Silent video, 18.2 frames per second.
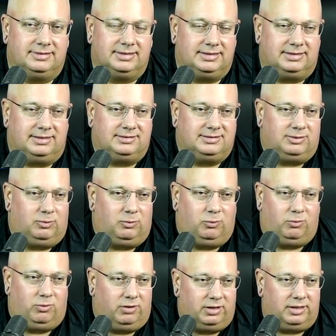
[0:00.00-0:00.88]
It doesn't
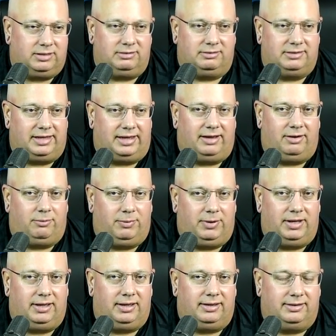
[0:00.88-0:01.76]
work that
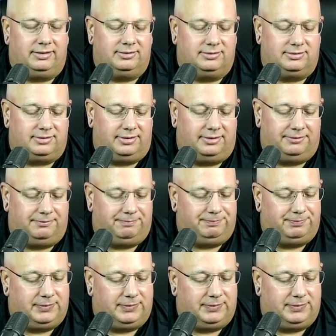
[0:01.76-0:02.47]
way. So,